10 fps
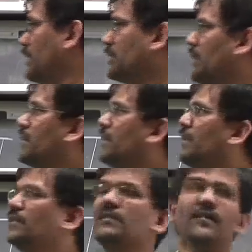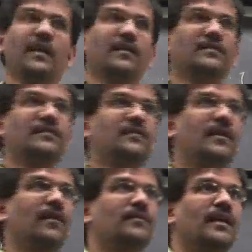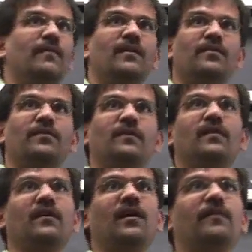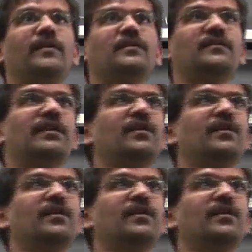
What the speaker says: it's a standard set of stable of operations that